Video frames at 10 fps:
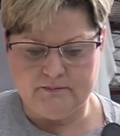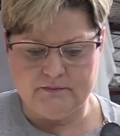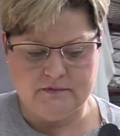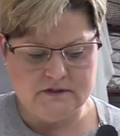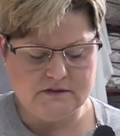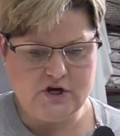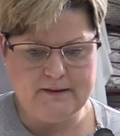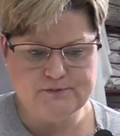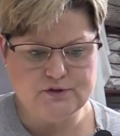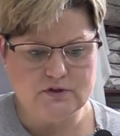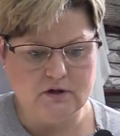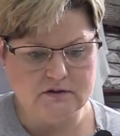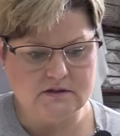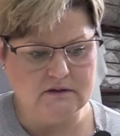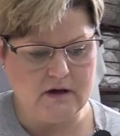This chapter
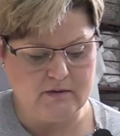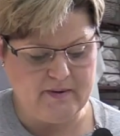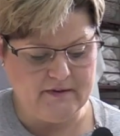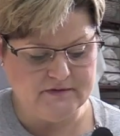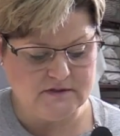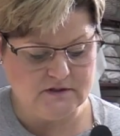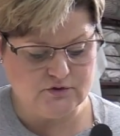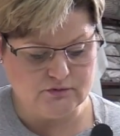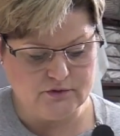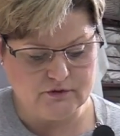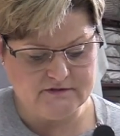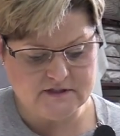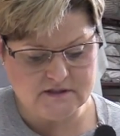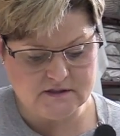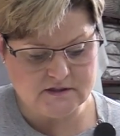talks a lot about the central nervous
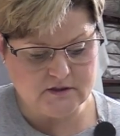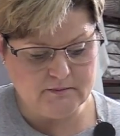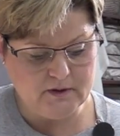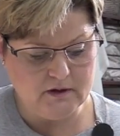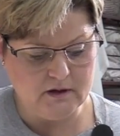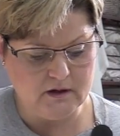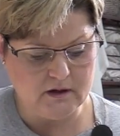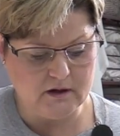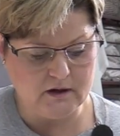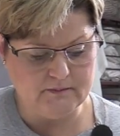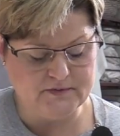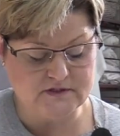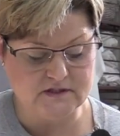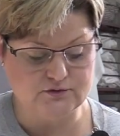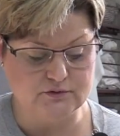system. The
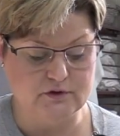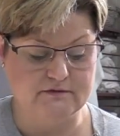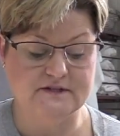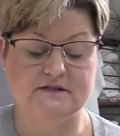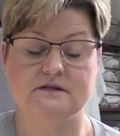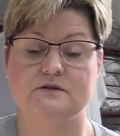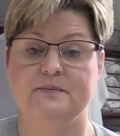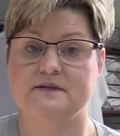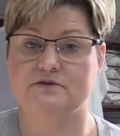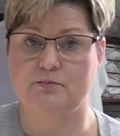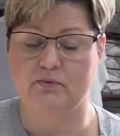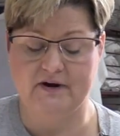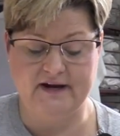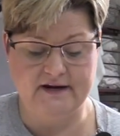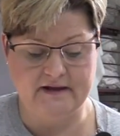central nervous system is the
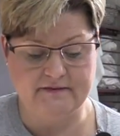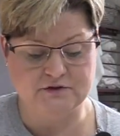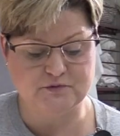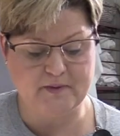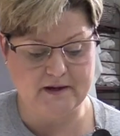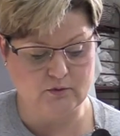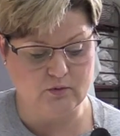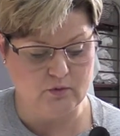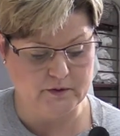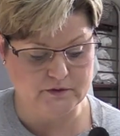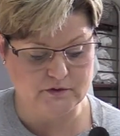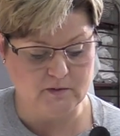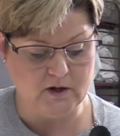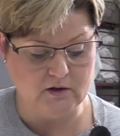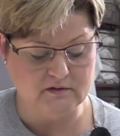brain and the spinal cord. So
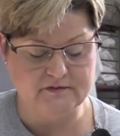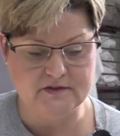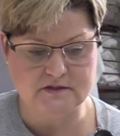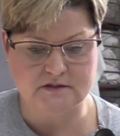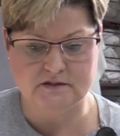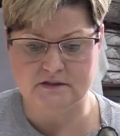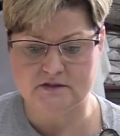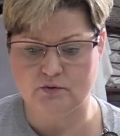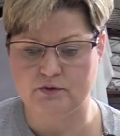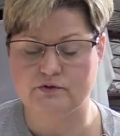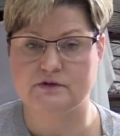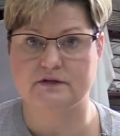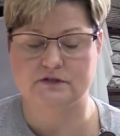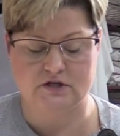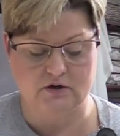all of this disorders that
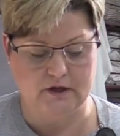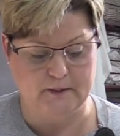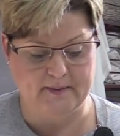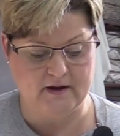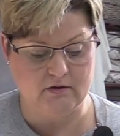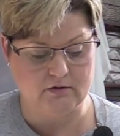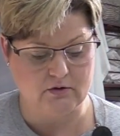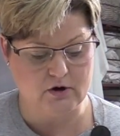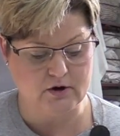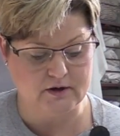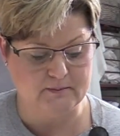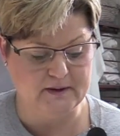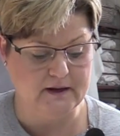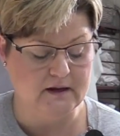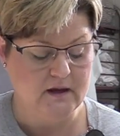it's talking about are going to
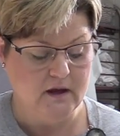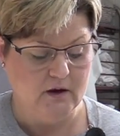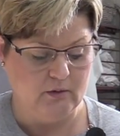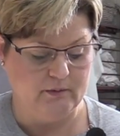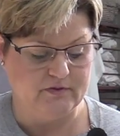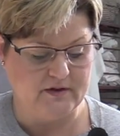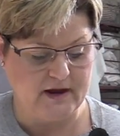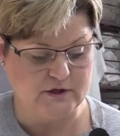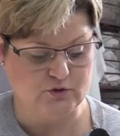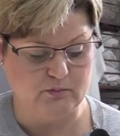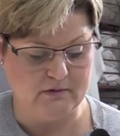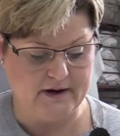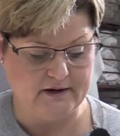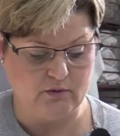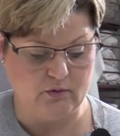be with the actual
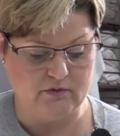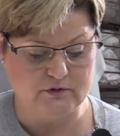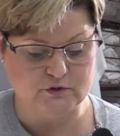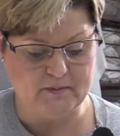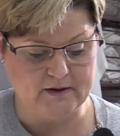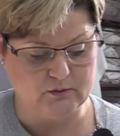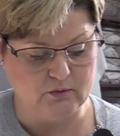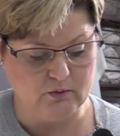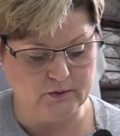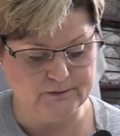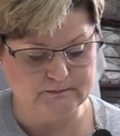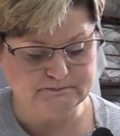brain or the spinal cord.